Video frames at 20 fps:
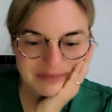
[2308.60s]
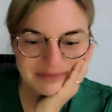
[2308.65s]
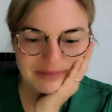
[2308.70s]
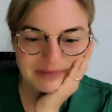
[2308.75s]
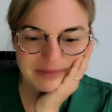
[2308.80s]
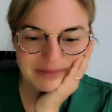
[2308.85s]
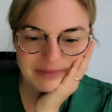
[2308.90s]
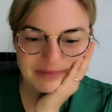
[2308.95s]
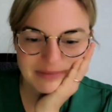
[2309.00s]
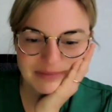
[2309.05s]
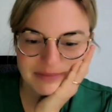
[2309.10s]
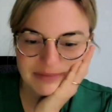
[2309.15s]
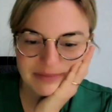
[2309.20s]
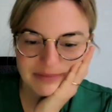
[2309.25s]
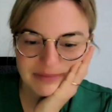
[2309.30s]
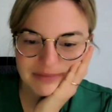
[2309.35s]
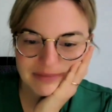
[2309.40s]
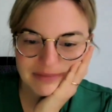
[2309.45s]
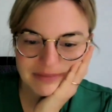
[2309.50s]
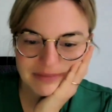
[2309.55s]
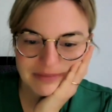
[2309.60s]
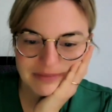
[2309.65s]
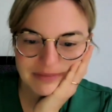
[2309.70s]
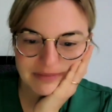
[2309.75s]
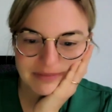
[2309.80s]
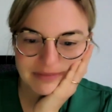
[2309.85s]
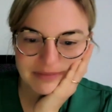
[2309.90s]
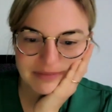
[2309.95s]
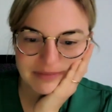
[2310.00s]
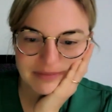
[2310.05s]

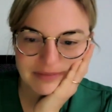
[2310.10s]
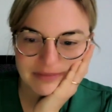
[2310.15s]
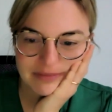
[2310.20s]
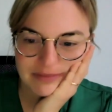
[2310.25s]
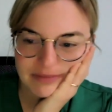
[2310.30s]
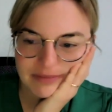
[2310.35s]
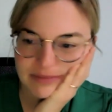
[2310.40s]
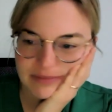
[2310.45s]
No one is speaking in this clip.